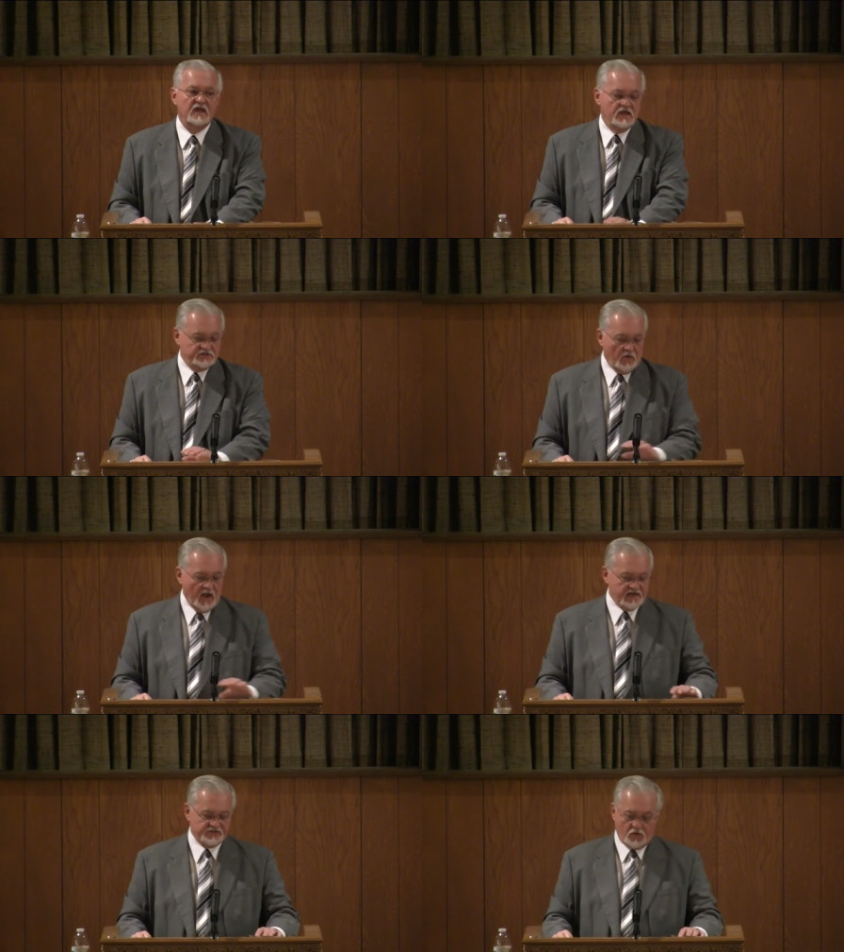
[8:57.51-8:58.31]
So I
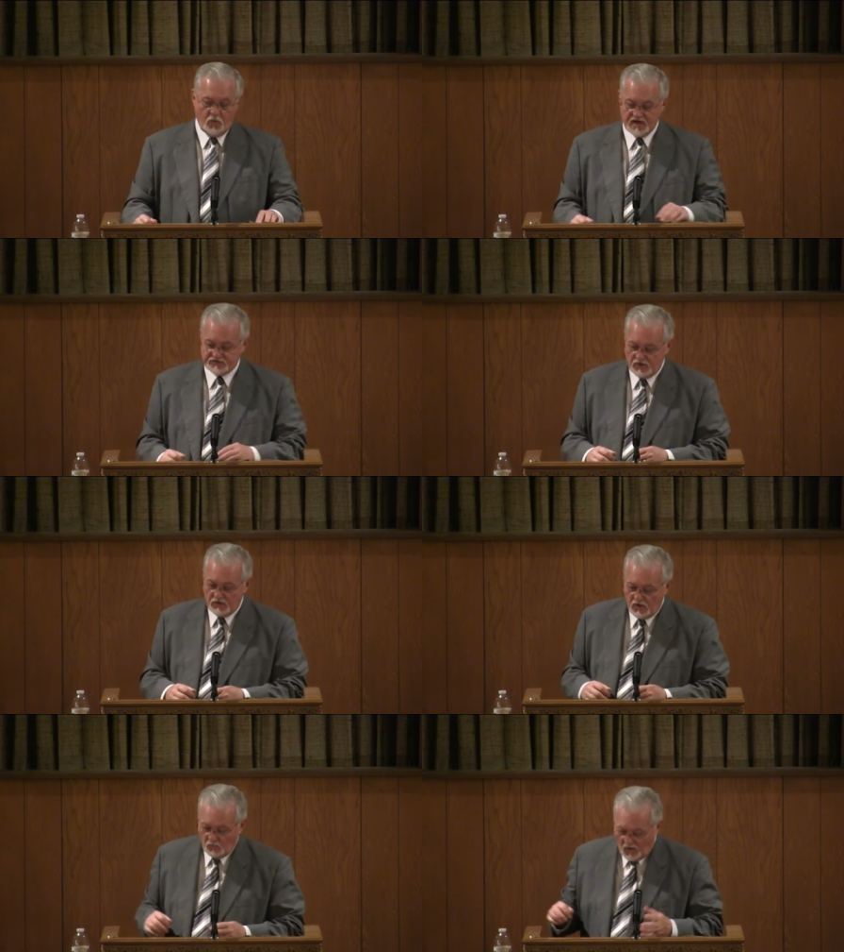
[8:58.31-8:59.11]
ask the question
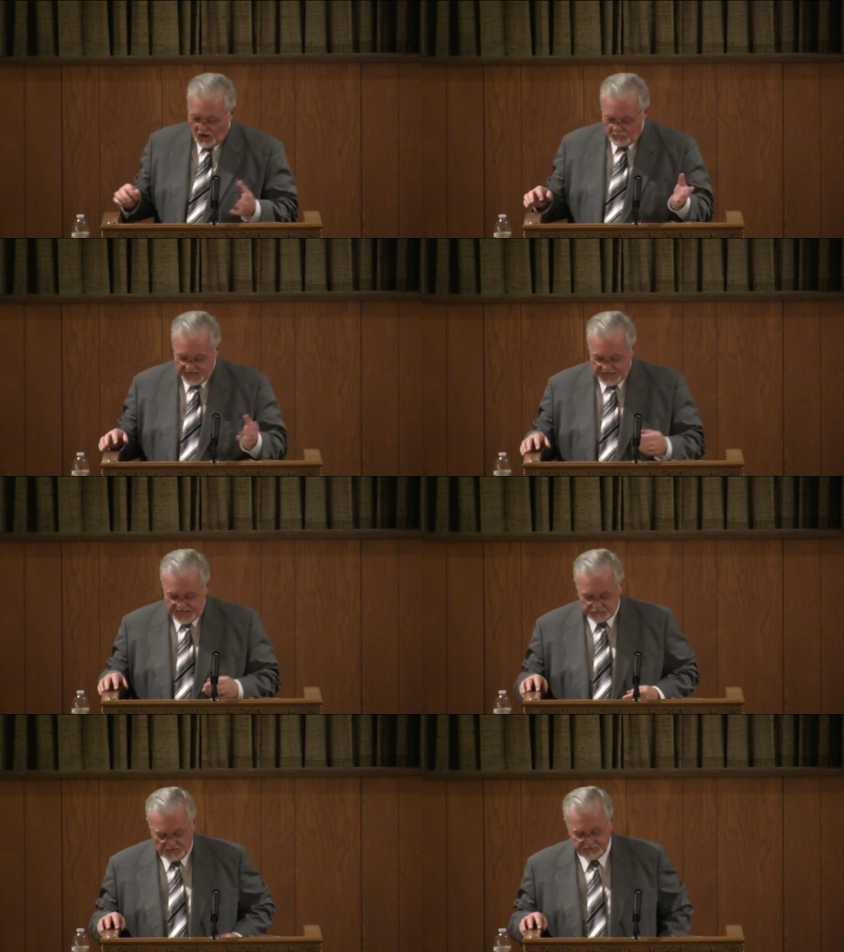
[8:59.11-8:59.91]
why are men
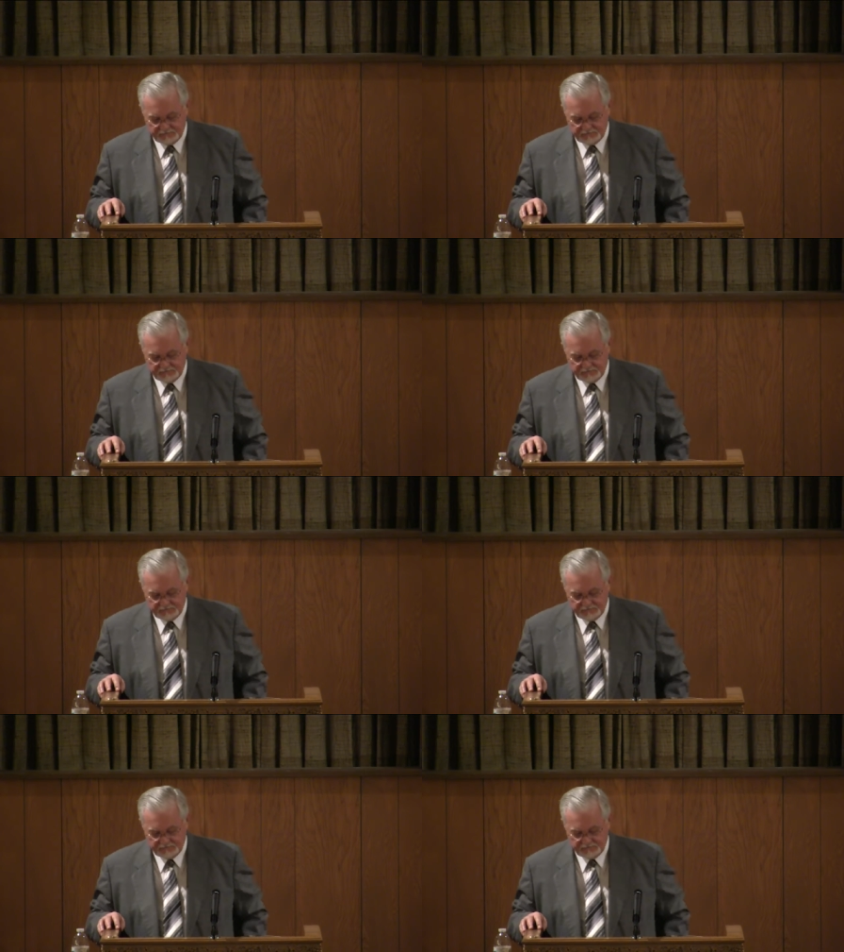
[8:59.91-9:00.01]
ignorant?